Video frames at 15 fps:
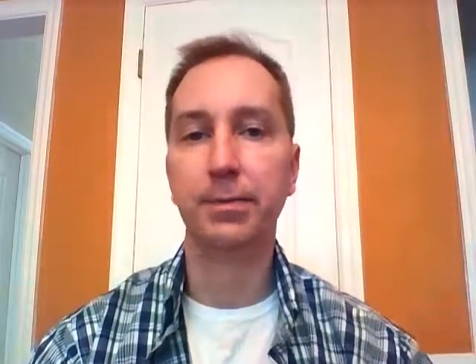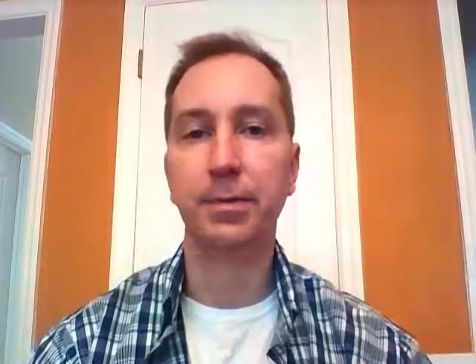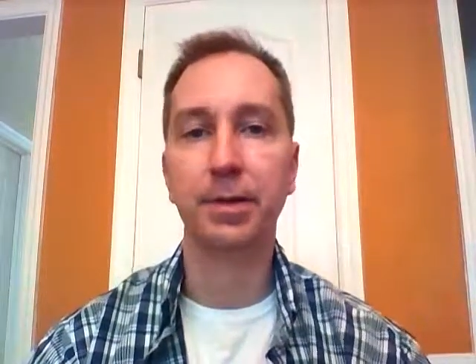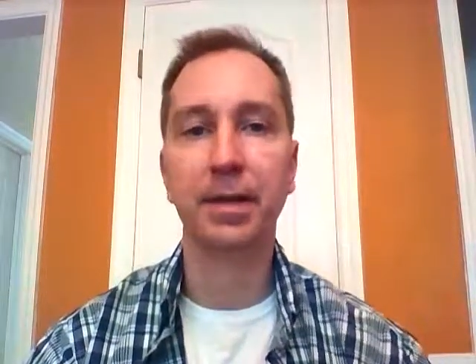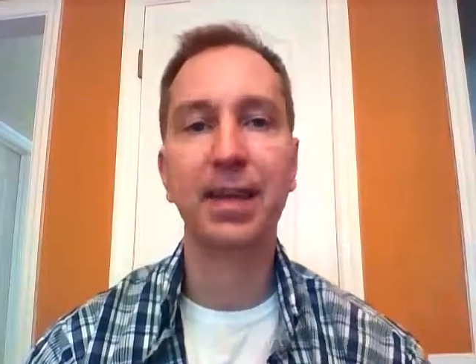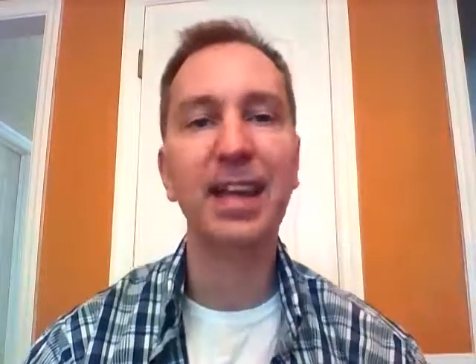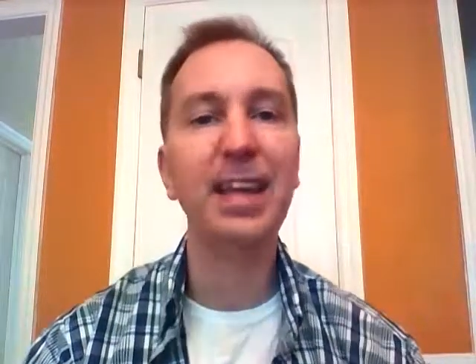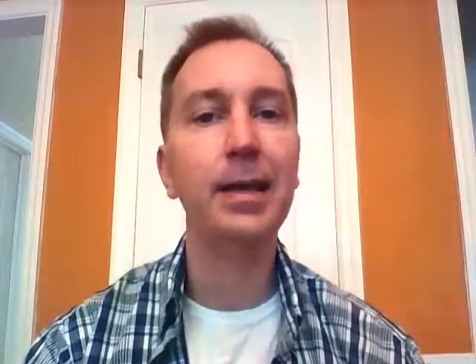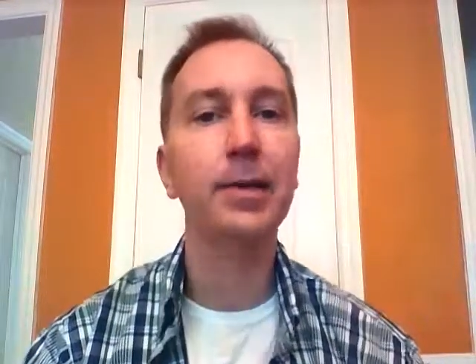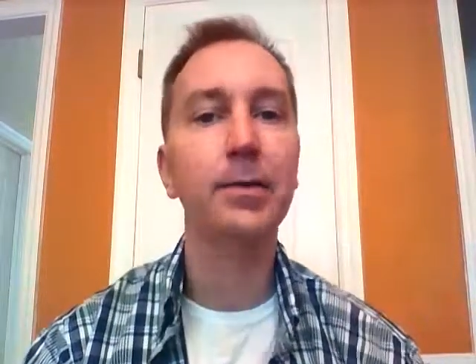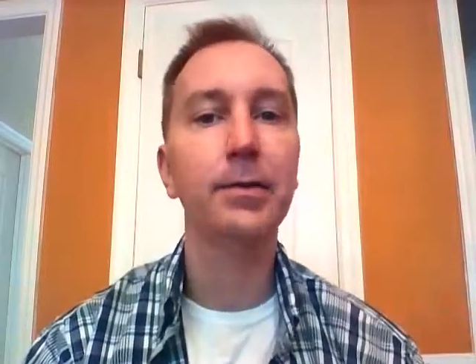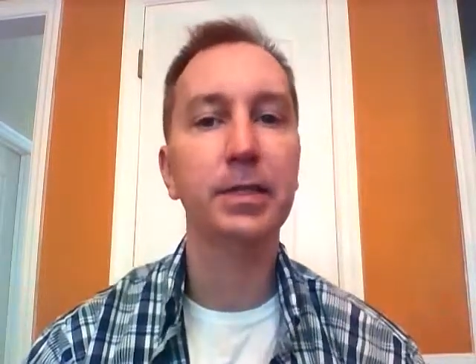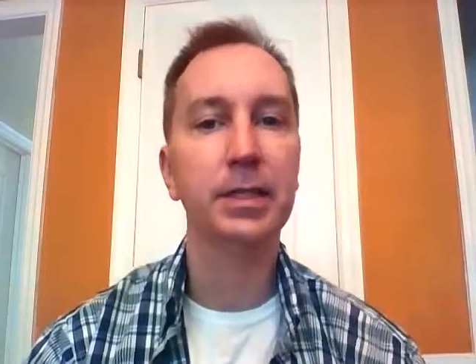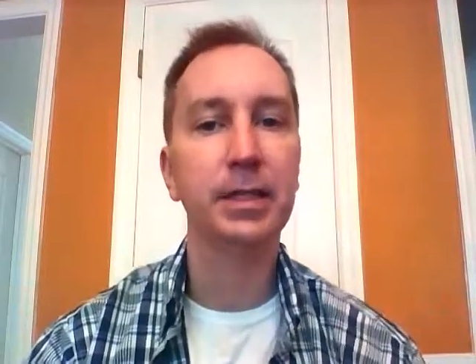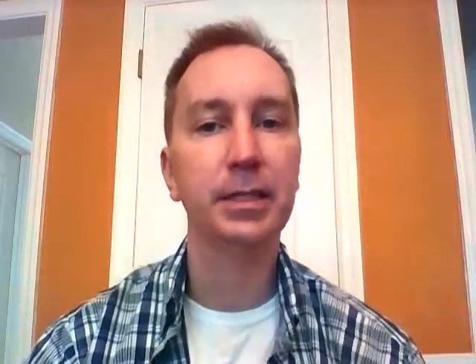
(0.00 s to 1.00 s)
But the key here
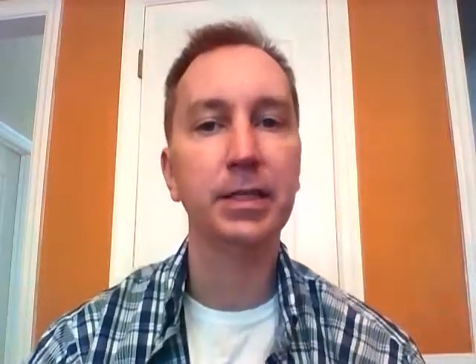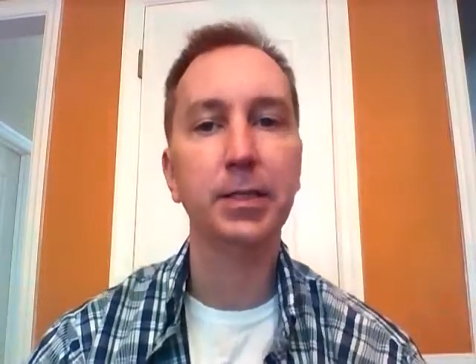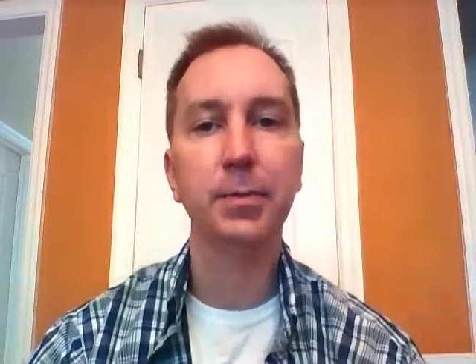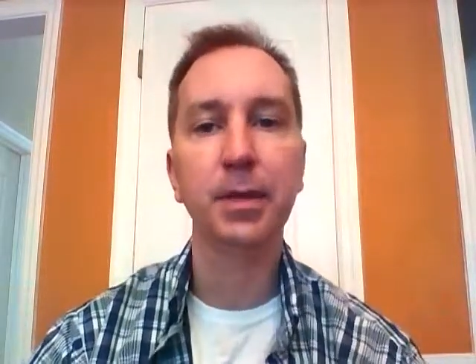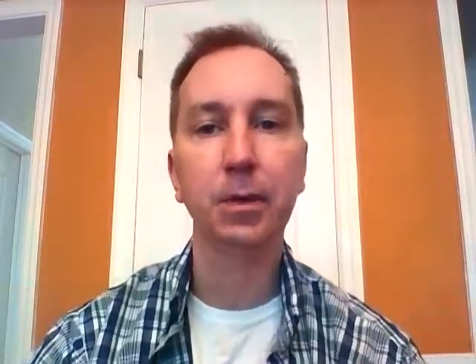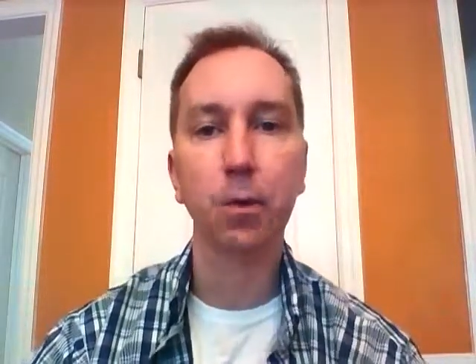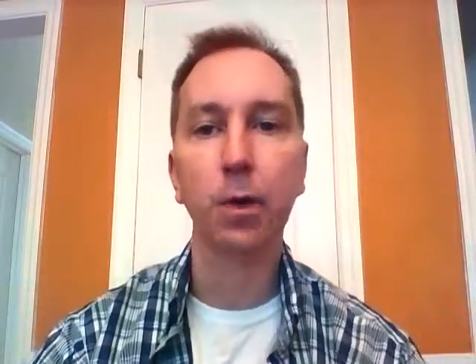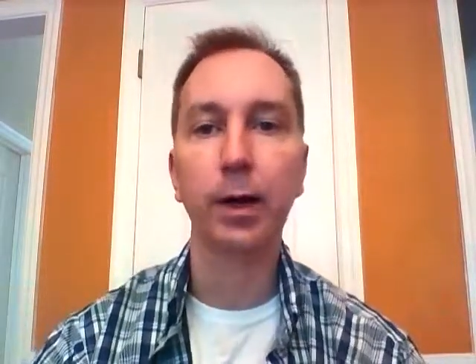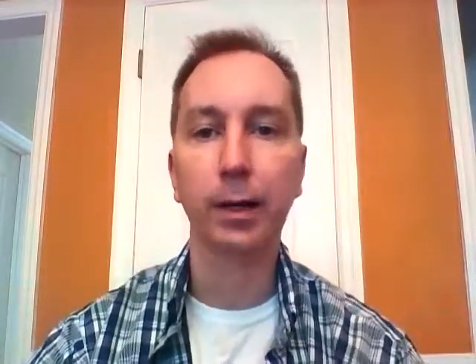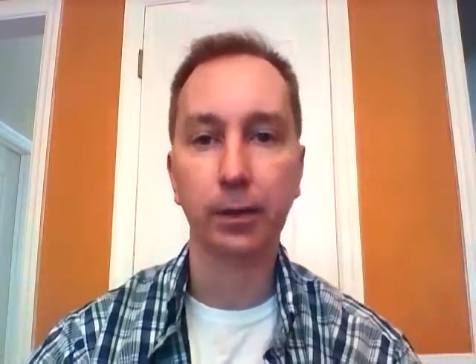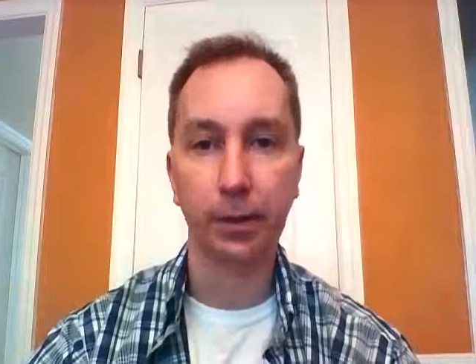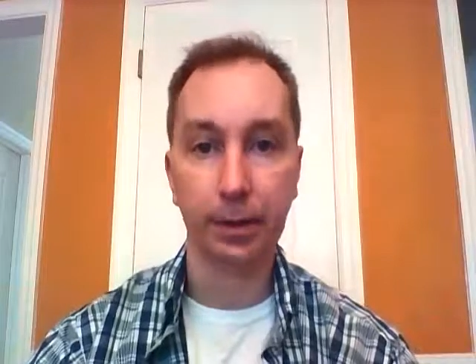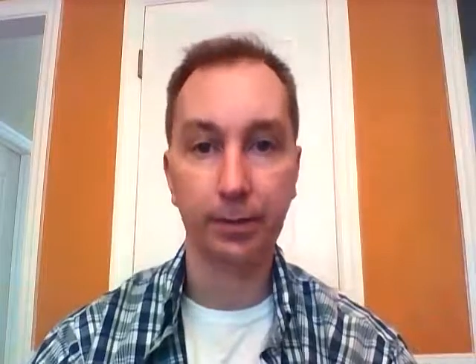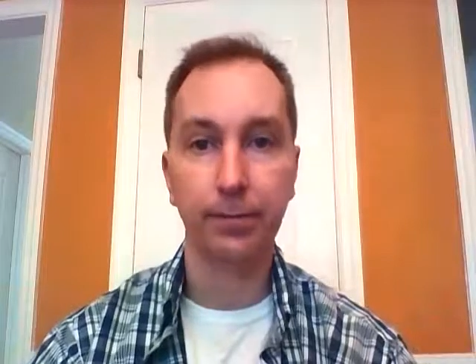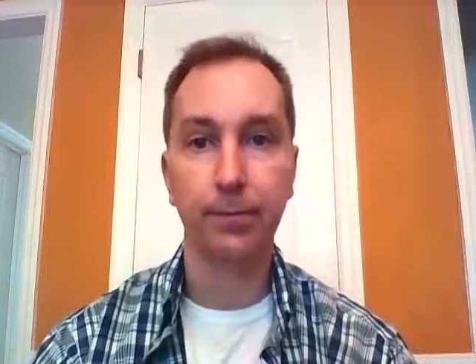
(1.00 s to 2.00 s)
is it needs to be
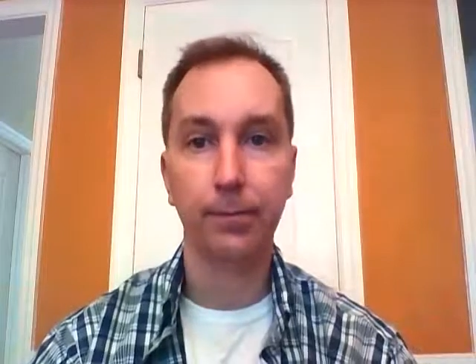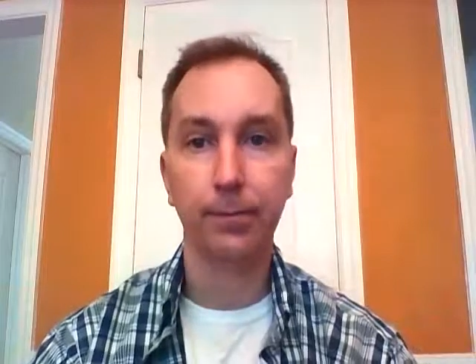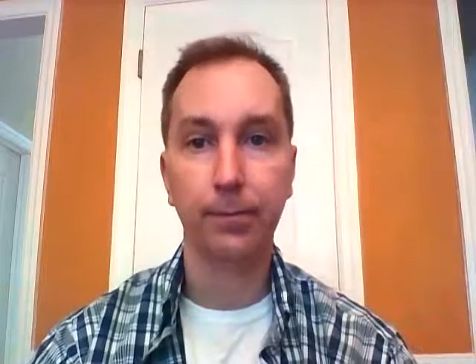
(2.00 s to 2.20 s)
quickly.